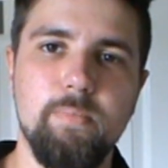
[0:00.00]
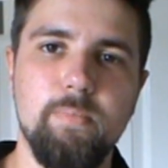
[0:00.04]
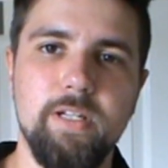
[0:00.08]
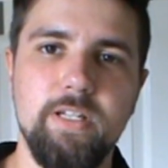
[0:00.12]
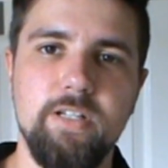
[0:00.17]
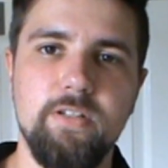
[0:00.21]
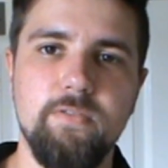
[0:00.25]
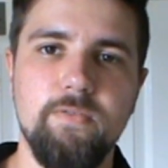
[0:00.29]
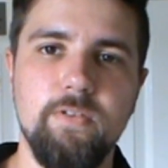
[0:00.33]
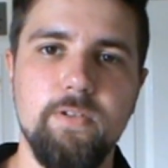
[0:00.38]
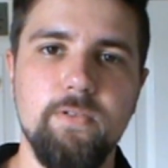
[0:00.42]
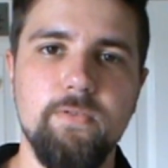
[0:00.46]

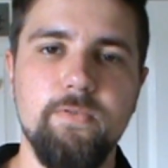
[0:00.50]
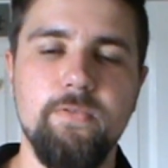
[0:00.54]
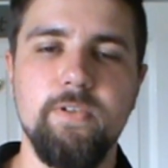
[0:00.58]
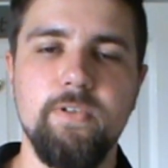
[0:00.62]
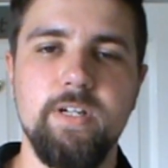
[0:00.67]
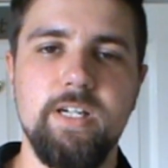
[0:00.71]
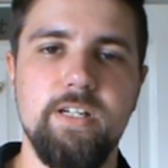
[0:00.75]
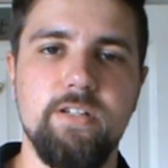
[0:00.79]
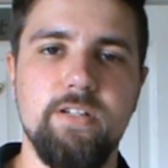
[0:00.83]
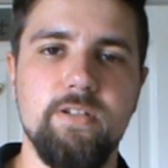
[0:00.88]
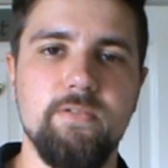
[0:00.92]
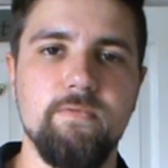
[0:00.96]
Please feel
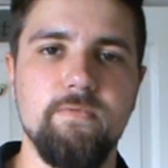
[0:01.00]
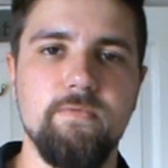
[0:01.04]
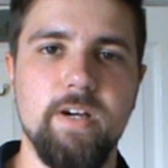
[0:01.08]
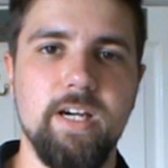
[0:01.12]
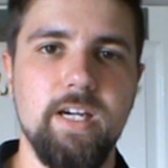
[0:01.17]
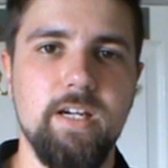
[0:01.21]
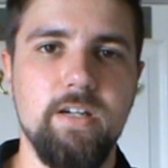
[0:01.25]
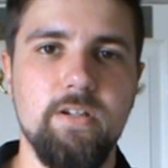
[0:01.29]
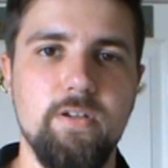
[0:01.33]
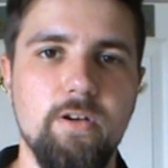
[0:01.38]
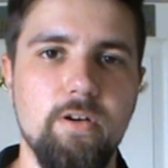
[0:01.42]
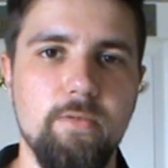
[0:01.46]
free to
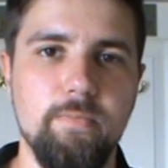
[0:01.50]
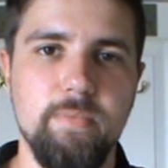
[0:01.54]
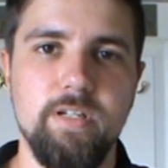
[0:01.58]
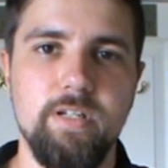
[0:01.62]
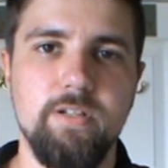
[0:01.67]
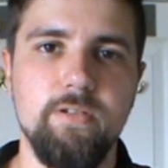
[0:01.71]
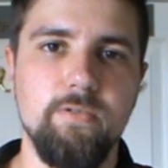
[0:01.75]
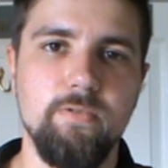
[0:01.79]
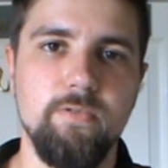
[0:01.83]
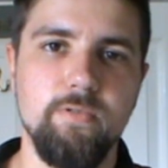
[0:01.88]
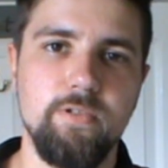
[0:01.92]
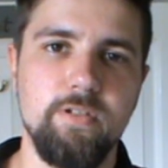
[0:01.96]
rate,
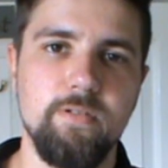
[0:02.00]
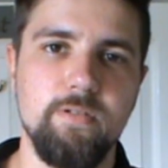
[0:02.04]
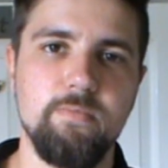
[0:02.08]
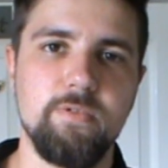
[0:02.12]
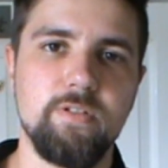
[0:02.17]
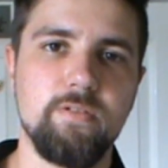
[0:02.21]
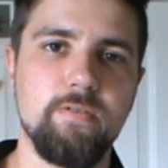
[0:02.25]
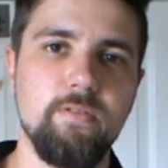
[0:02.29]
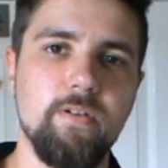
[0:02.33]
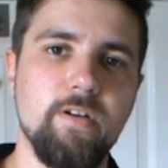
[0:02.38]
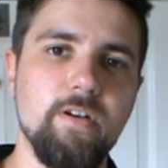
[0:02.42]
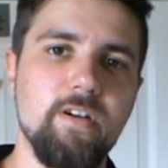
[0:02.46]
comment or
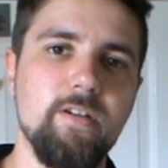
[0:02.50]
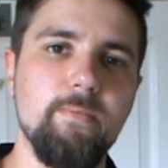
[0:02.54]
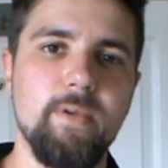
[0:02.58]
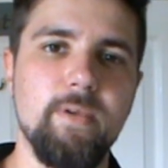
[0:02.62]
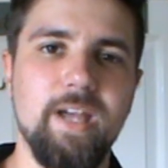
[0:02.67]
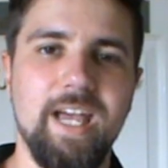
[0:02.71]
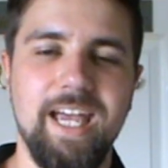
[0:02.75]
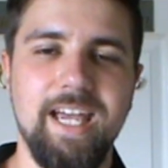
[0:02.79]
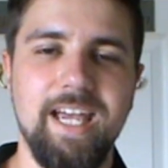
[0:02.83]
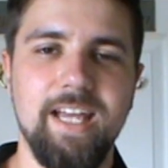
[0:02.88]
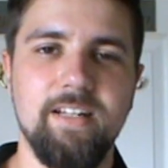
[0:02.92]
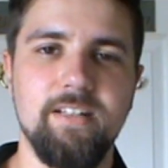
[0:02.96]
subscribe,
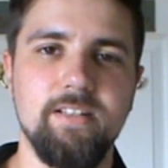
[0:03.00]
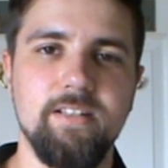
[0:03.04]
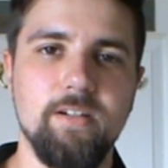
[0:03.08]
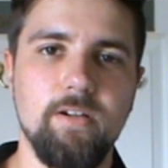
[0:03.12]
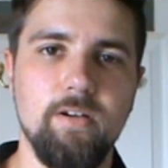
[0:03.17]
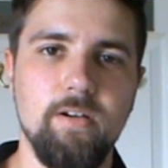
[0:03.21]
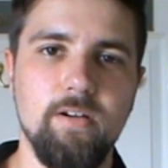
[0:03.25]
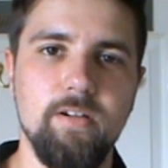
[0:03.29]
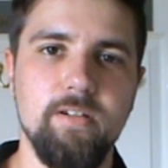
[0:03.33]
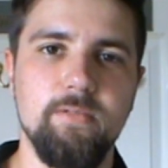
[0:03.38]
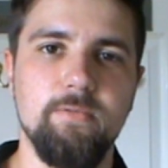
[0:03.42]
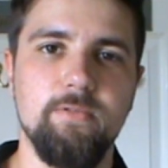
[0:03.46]
and
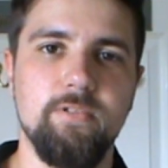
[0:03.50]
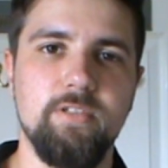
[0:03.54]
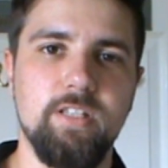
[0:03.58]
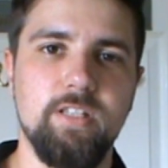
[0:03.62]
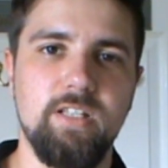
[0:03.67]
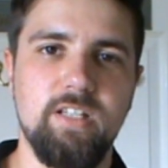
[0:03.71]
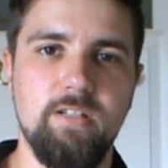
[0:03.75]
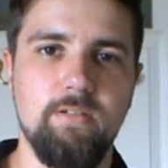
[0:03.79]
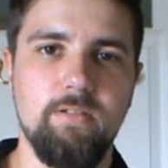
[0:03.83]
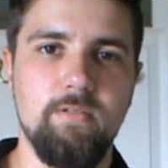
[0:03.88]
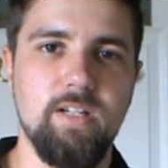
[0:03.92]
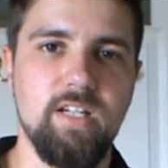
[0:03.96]
I will
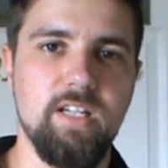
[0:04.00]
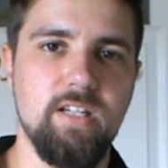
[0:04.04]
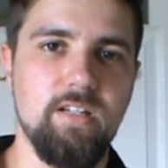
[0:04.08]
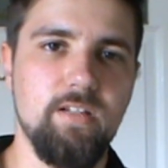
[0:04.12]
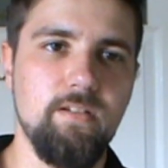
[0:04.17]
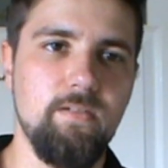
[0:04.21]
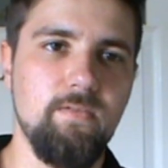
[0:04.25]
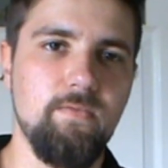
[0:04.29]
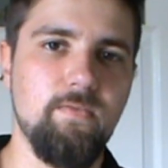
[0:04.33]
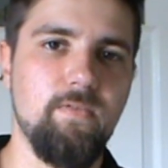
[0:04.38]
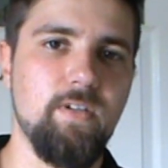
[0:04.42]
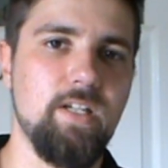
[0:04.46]
see you in a
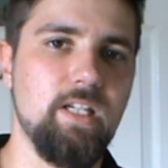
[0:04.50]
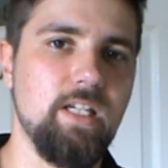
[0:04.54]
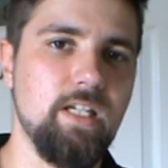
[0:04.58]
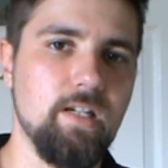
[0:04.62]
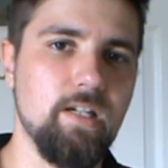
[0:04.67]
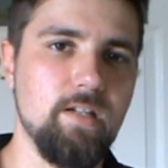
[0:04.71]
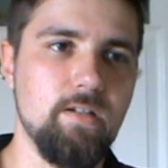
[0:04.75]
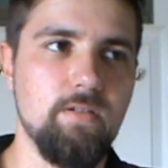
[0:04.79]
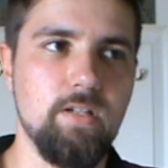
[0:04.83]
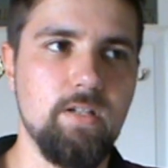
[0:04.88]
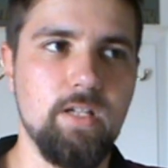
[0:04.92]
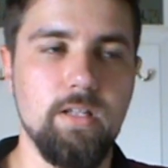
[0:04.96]
new
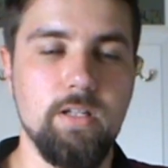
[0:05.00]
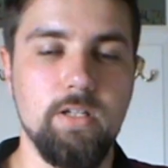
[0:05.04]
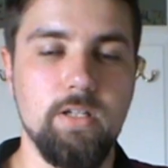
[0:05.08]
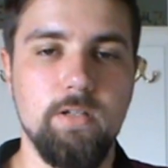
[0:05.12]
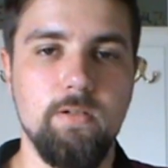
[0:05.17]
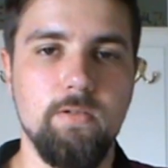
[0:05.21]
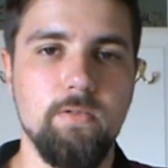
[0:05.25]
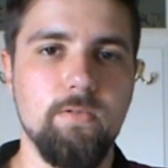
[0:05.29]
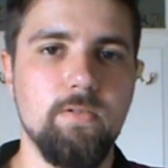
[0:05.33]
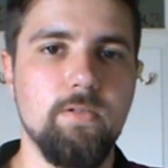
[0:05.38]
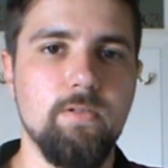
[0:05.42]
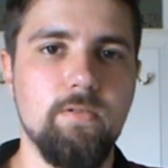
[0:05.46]
video in
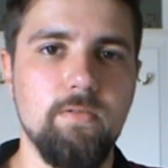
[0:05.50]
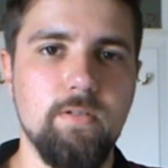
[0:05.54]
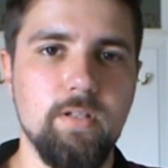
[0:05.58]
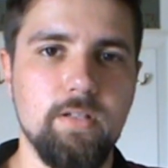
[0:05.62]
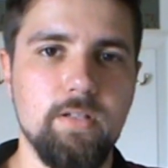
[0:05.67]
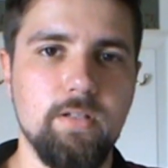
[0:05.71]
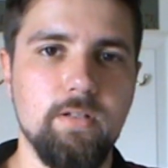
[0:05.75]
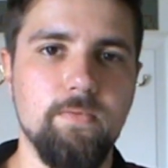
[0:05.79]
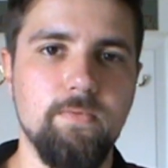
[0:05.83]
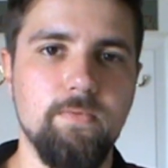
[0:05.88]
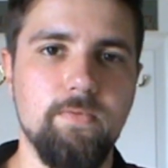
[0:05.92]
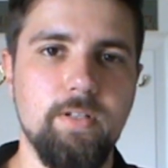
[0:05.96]
the not too
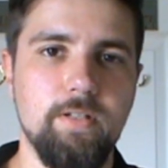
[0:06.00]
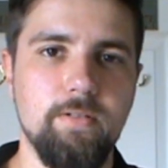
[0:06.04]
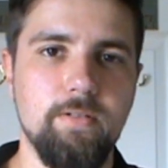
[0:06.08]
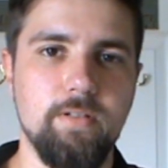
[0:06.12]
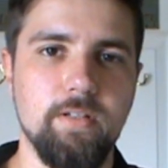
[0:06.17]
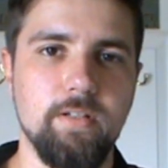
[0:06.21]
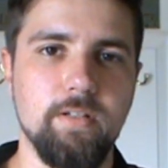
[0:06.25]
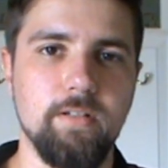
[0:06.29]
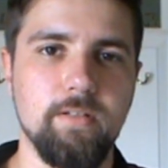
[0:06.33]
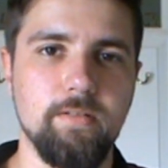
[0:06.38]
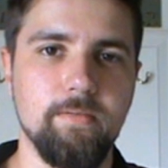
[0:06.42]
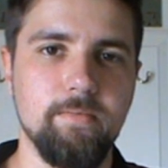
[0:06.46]
distant
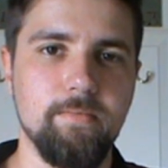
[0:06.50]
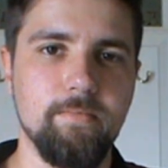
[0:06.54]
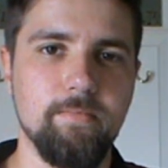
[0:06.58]
future.